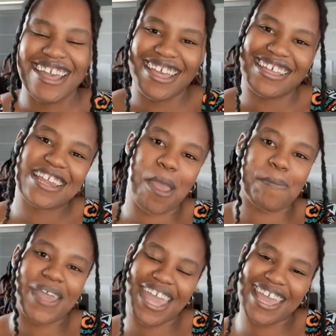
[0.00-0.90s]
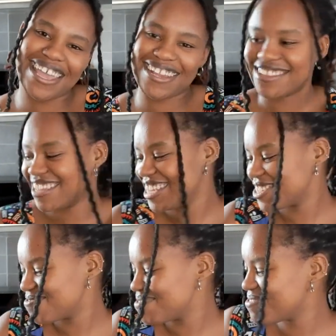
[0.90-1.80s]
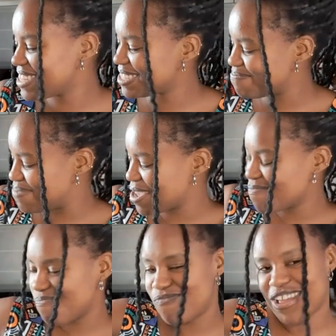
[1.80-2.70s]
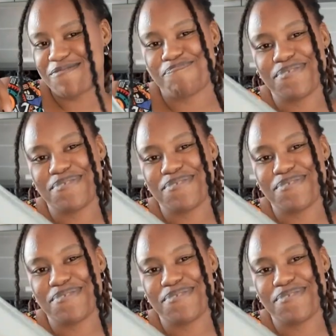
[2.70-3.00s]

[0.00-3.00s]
And then I paid, and they issued me with this big fat